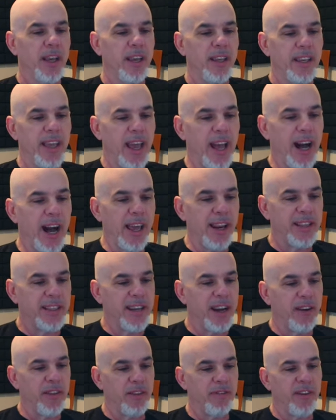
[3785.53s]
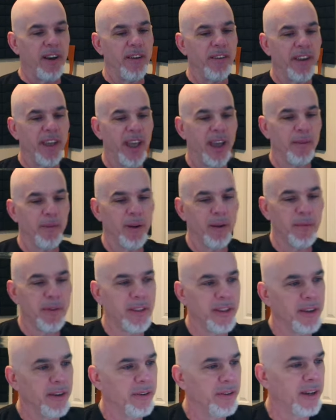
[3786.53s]
yeah, I just carry the 5K when I'm
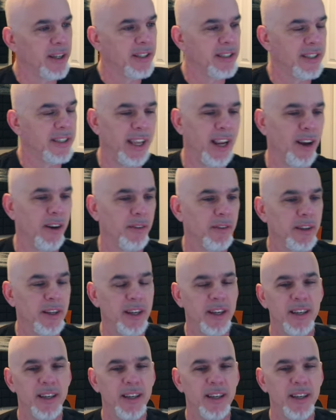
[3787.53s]
with you because you know